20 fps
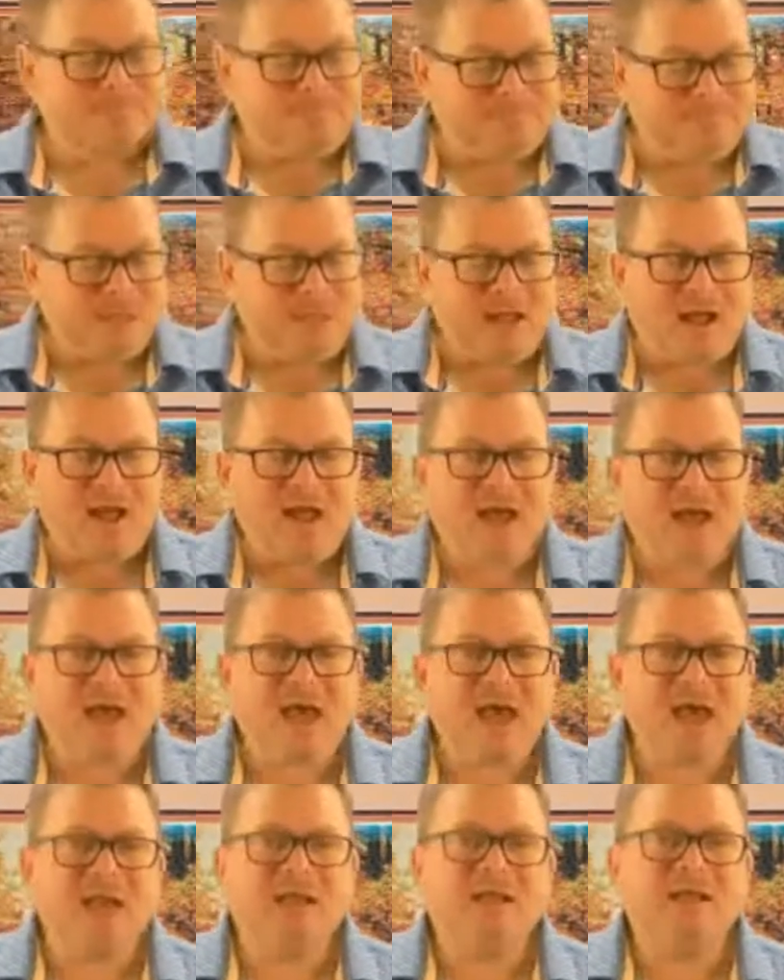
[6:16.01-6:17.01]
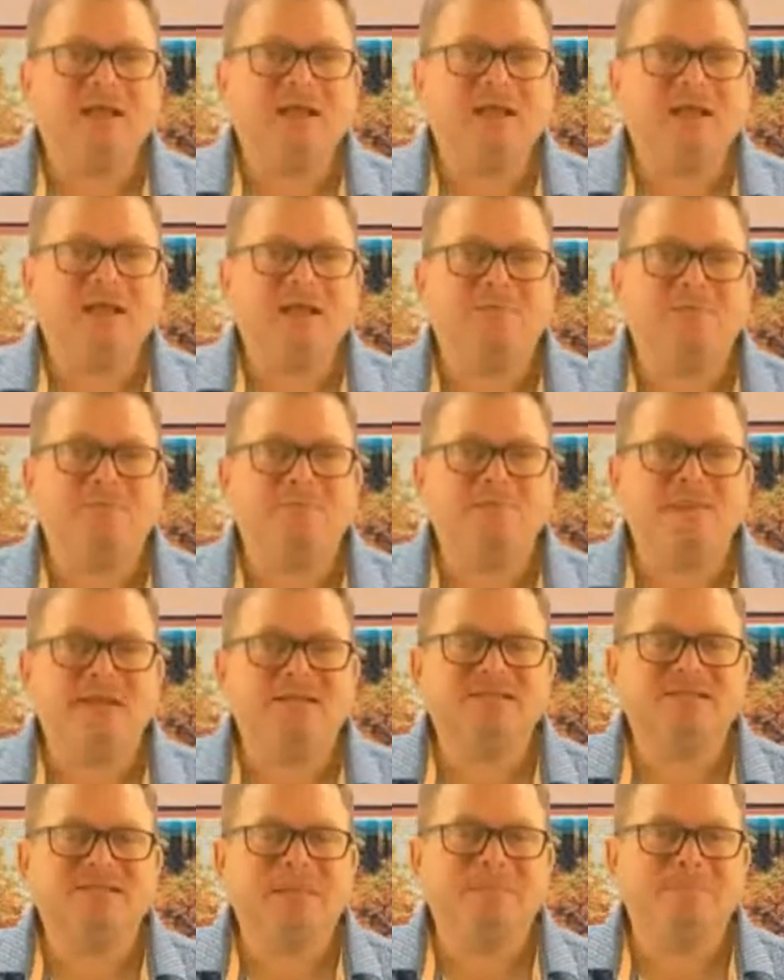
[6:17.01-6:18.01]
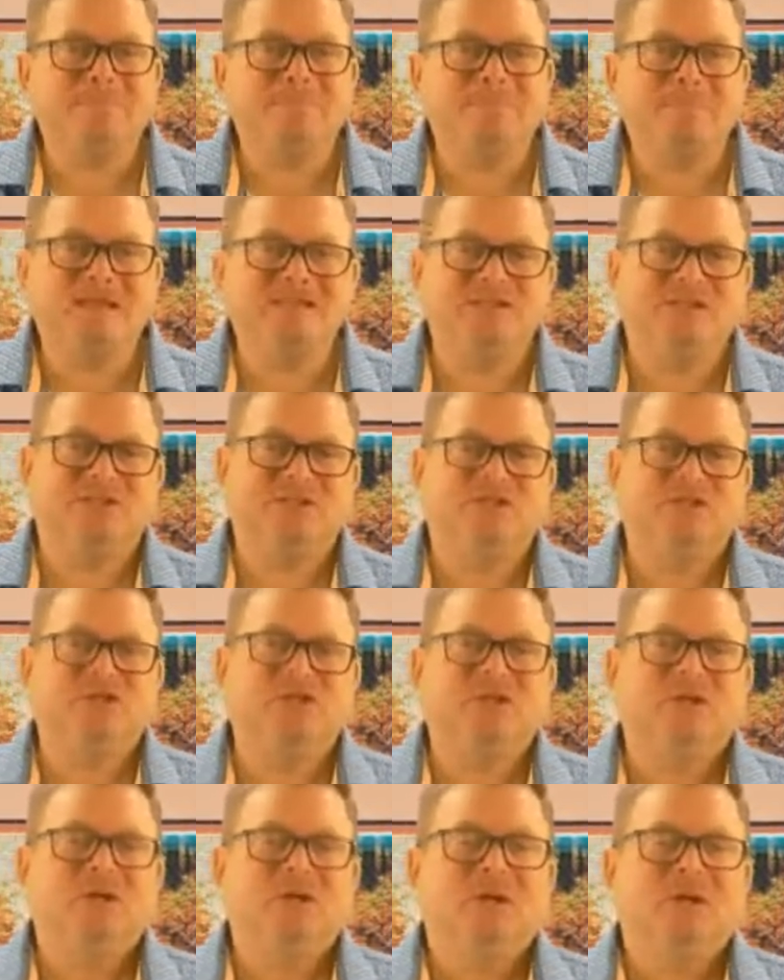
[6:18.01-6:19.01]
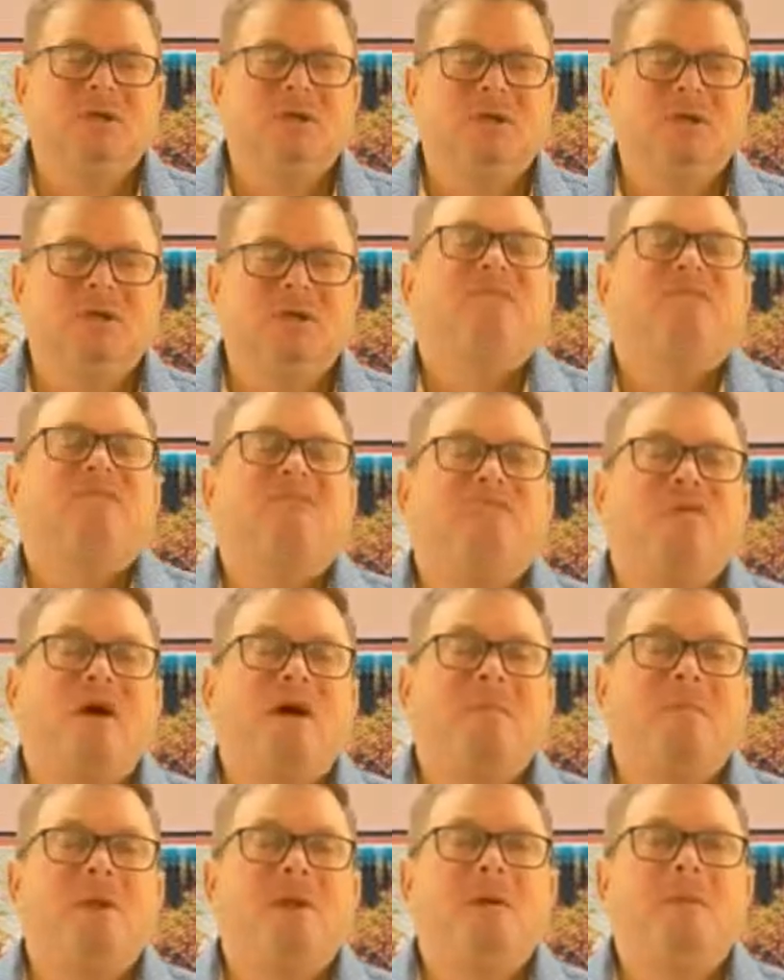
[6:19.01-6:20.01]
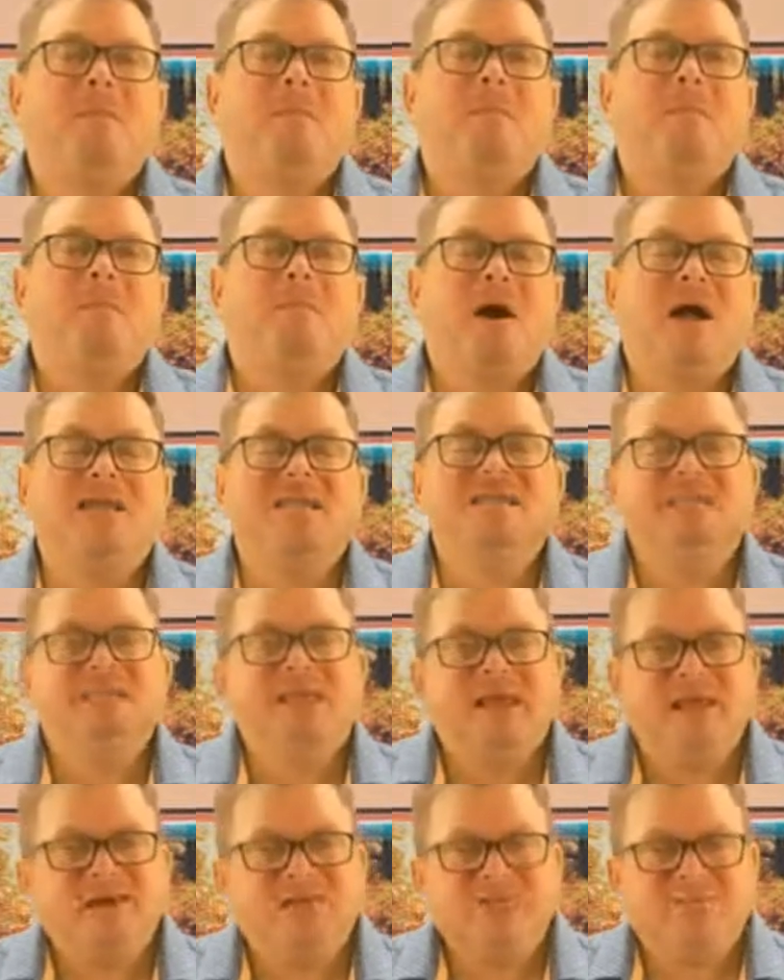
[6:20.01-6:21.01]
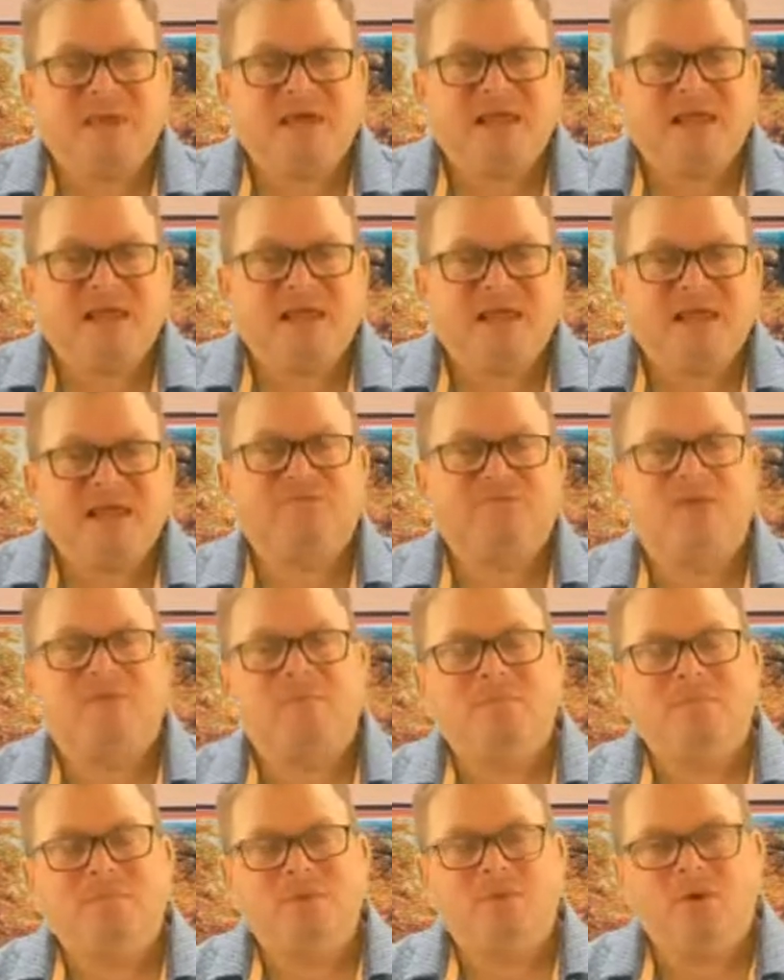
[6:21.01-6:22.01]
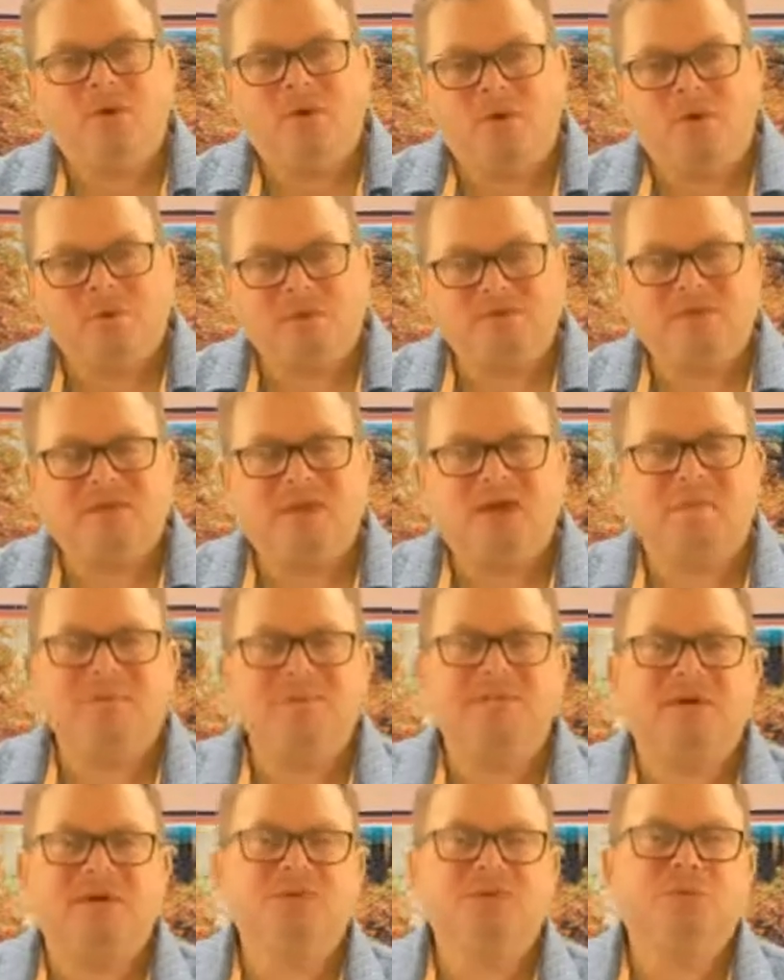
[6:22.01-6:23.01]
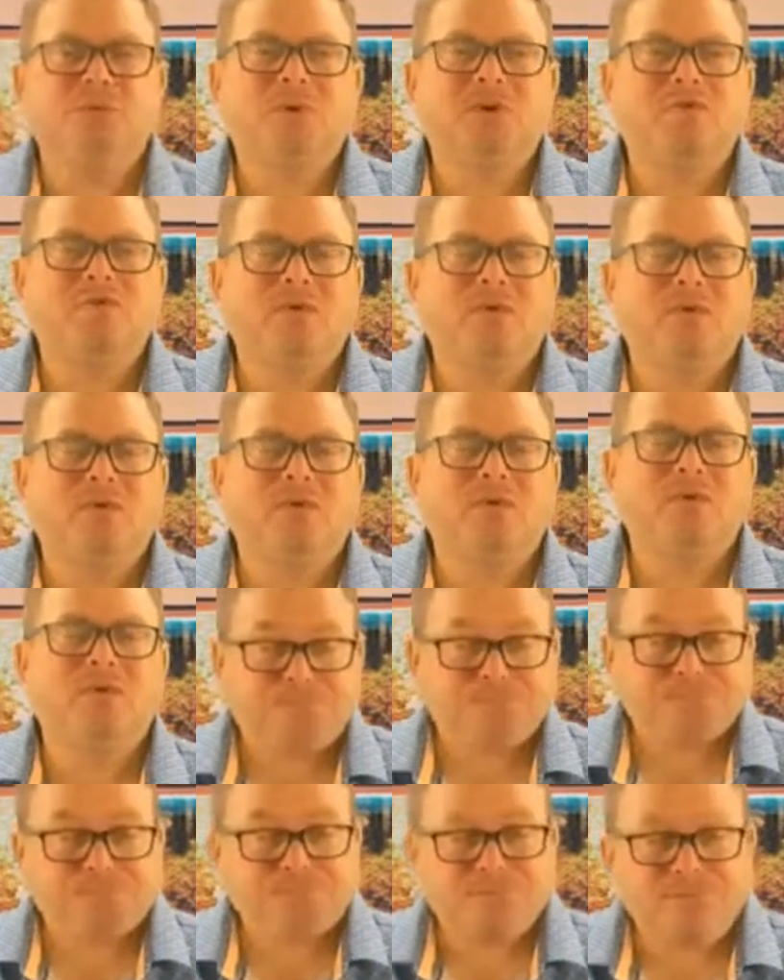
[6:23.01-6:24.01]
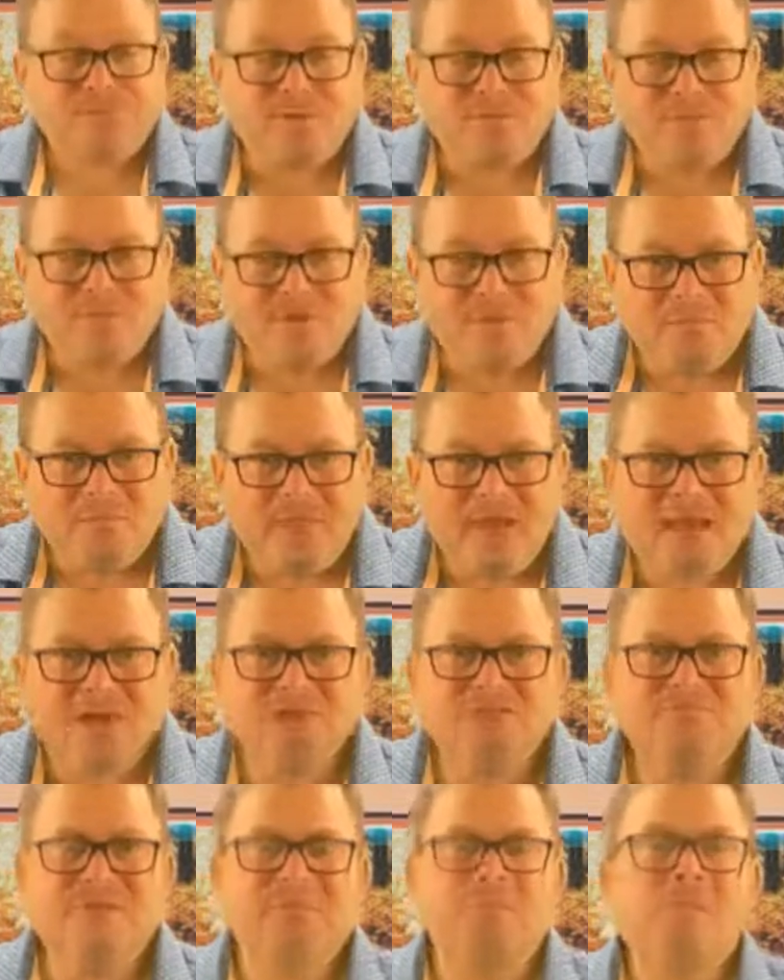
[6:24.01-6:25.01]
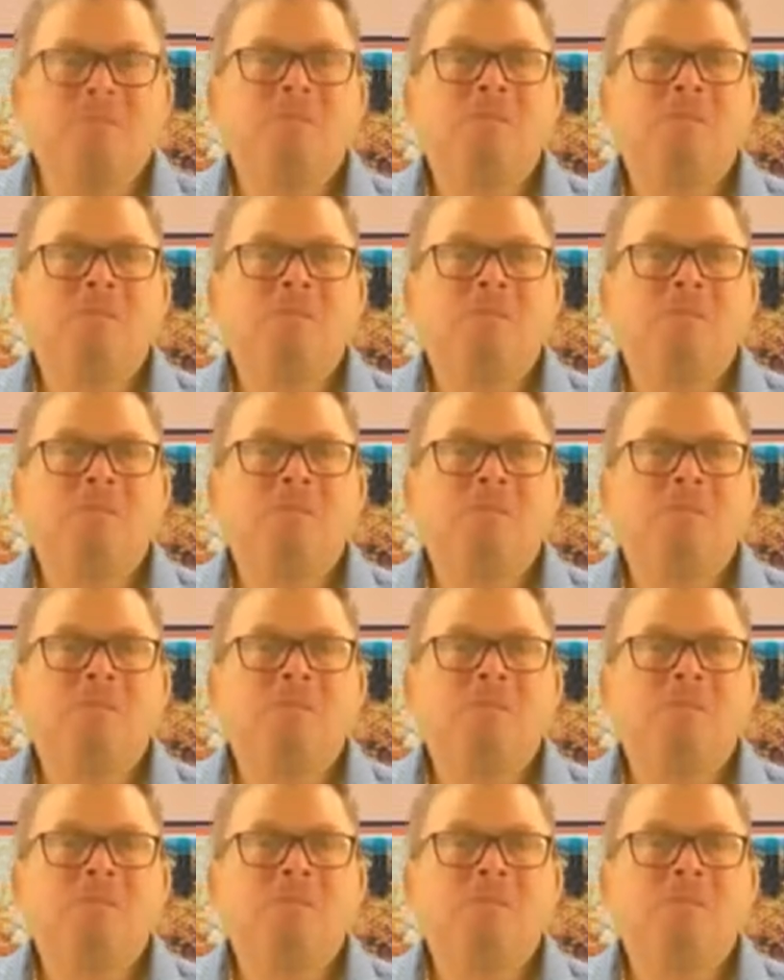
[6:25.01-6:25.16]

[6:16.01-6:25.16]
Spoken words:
I had such a mixed message from my sales managers, from the owners of the companies I was working for, from management.